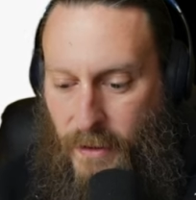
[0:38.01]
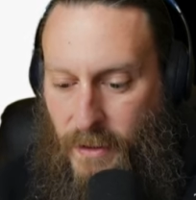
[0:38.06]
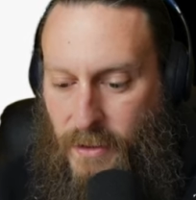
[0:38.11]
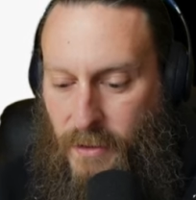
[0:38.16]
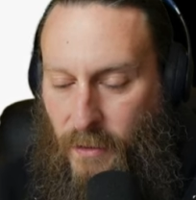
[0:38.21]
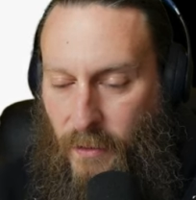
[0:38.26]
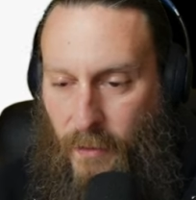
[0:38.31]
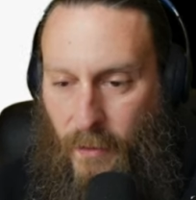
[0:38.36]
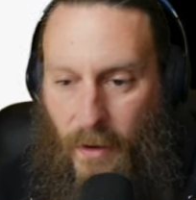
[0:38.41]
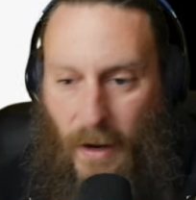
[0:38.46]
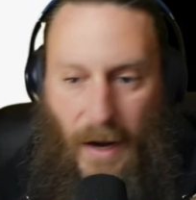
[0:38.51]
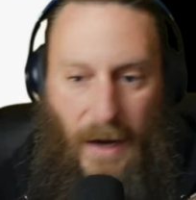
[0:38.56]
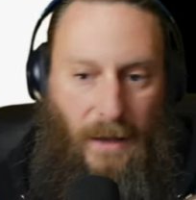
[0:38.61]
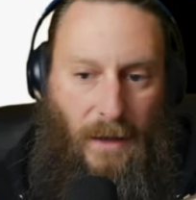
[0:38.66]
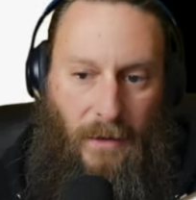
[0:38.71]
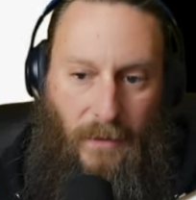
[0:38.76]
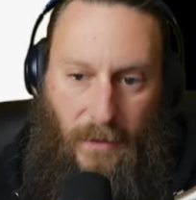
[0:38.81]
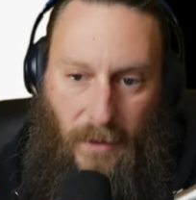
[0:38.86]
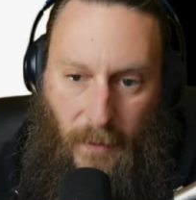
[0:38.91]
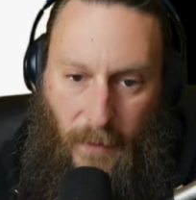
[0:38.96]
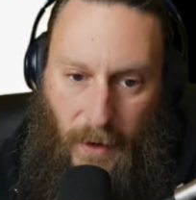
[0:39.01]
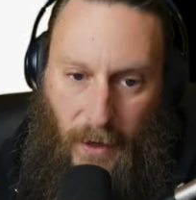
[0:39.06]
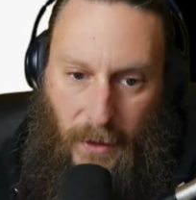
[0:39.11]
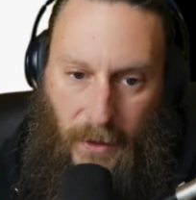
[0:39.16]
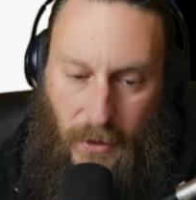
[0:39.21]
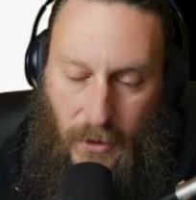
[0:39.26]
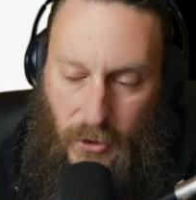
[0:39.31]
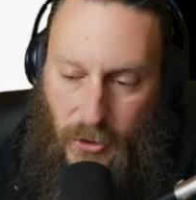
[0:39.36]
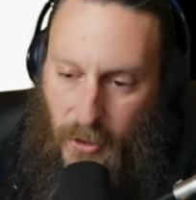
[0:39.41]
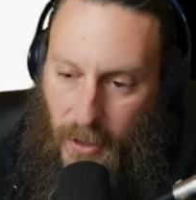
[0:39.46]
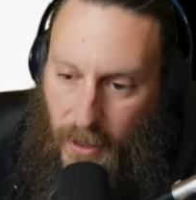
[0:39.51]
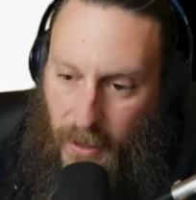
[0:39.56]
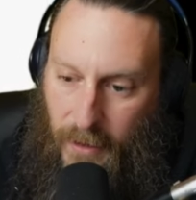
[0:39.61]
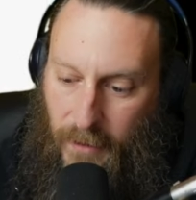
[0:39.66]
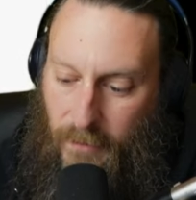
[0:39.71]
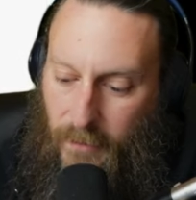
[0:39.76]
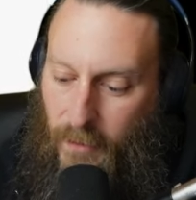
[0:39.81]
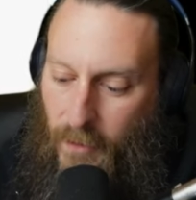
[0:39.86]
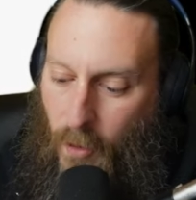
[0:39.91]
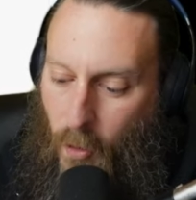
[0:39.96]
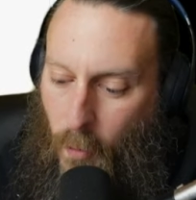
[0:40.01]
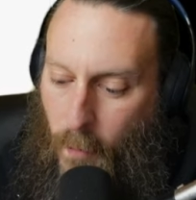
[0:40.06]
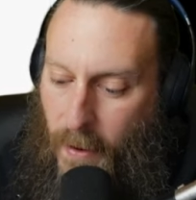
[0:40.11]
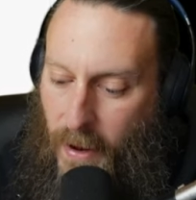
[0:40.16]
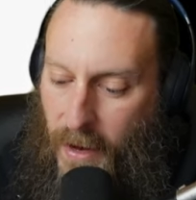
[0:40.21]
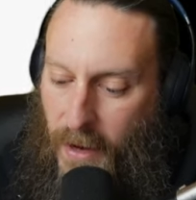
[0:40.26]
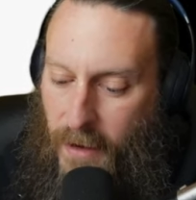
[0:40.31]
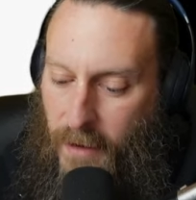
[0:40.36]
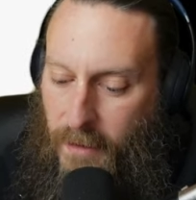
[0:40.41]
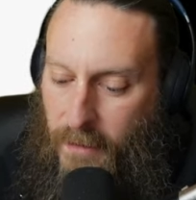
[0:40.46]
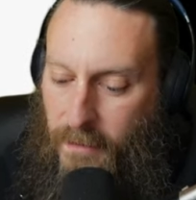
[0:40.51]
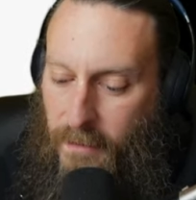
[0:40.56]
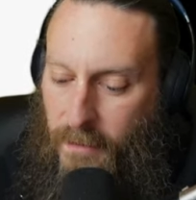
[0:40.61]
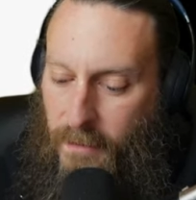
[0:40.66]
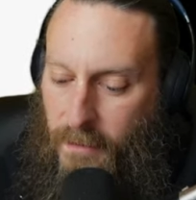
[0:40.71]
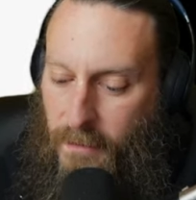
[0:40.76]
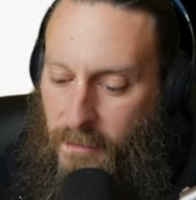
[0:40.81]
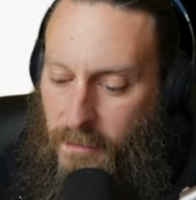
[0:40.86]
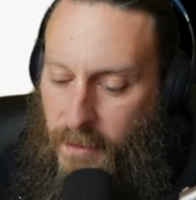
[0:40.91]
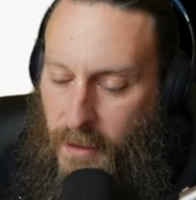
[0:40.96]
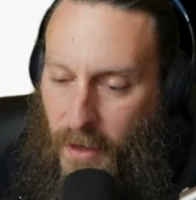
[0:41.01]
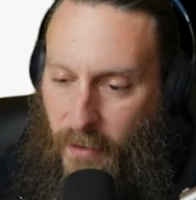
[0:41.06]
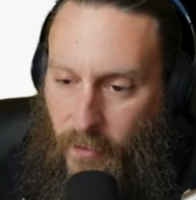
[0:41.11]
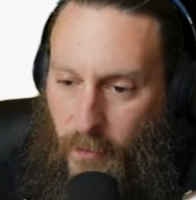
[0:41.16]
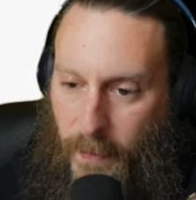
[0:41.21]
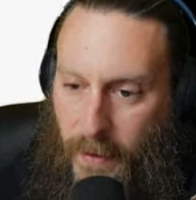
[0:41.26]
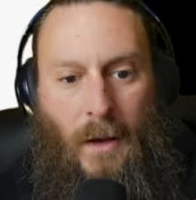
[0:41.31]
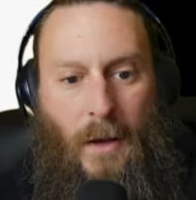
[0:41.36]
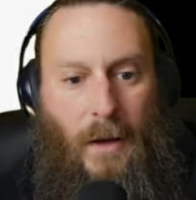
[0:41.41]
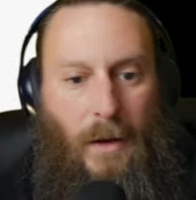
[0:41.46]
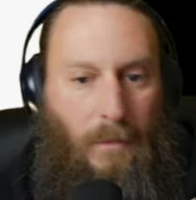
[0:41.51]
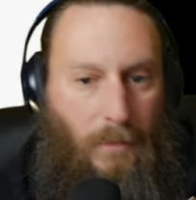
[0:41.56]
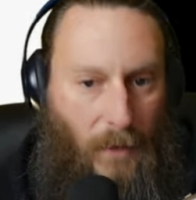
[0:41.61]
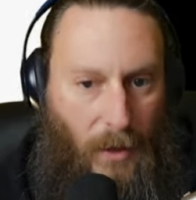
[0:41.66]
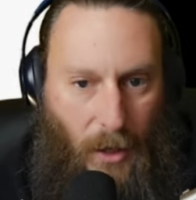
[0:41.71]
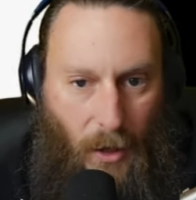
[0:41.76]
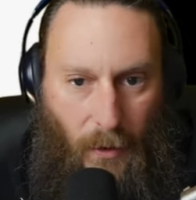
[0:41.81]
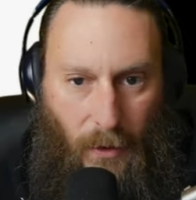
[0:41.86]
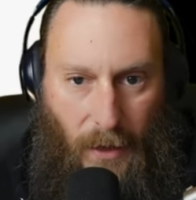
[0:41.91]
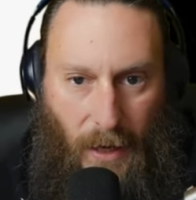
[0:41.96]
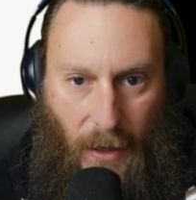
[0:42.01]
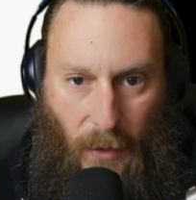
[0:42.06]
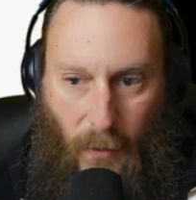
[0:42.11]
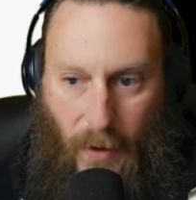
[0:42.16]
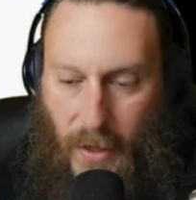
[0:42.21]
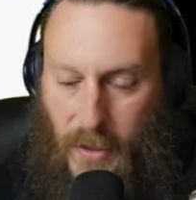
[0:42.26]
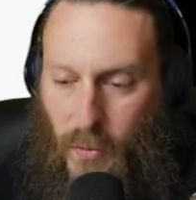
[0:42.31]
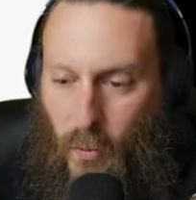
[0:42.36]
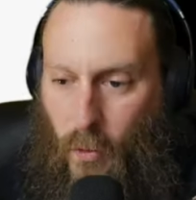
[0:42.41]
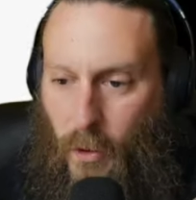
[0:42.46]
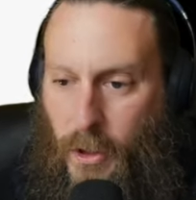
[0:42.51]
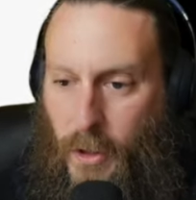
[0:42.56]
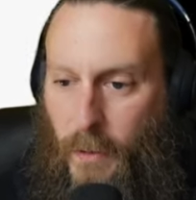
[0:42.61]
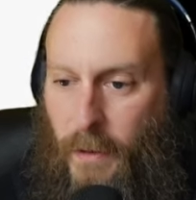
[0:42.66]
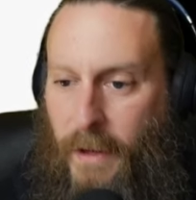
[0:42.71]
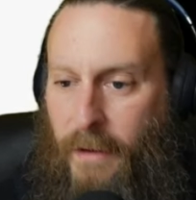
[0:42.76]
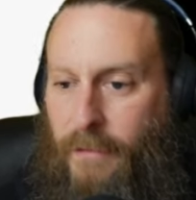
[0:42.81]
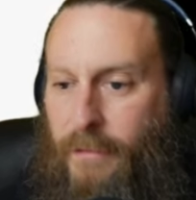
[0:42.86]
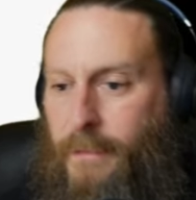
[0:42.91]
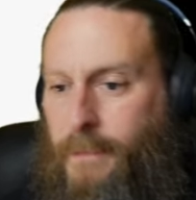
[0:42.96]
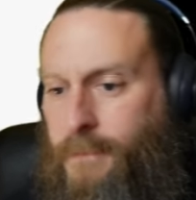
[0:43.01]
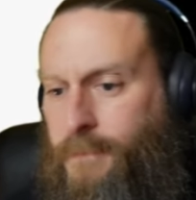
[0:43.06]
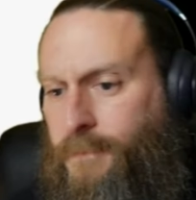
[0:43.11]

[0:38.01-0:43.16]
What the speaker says: So I live in America. Should I obey the government? And likewise, where you live.